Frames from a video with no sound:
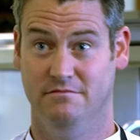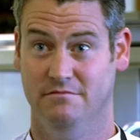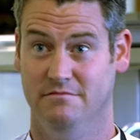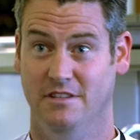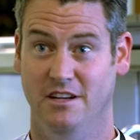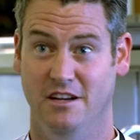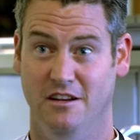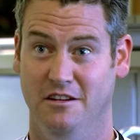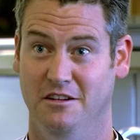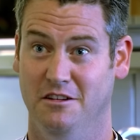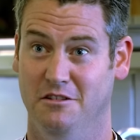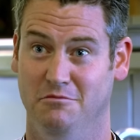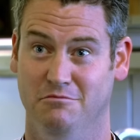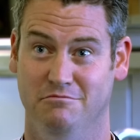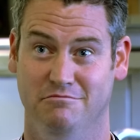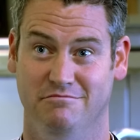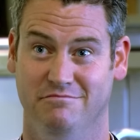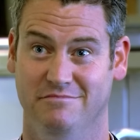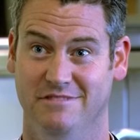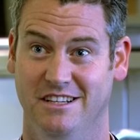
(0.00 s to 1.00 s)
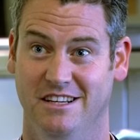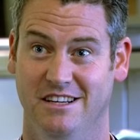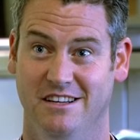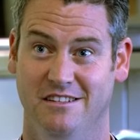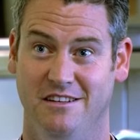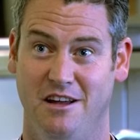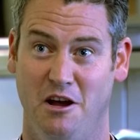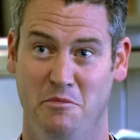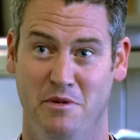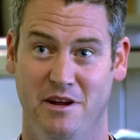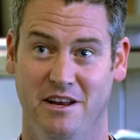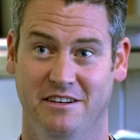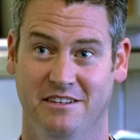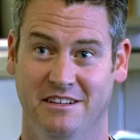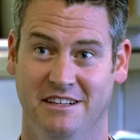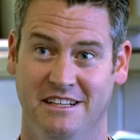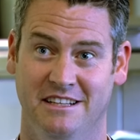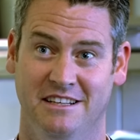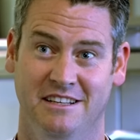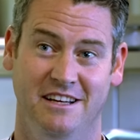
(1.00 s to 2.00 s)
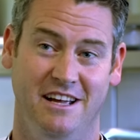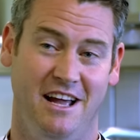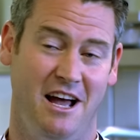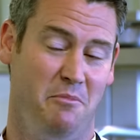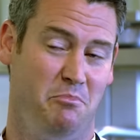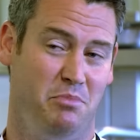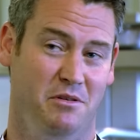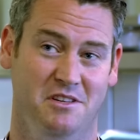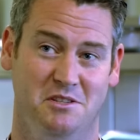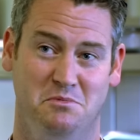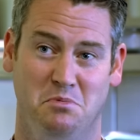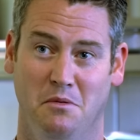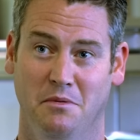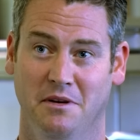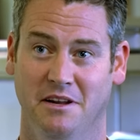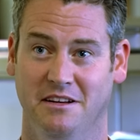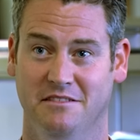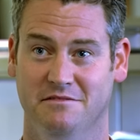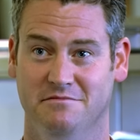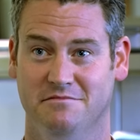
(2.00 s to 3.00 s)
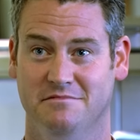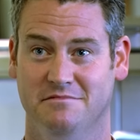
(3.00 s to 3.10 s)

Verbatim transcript: Um, I mean, it happens probably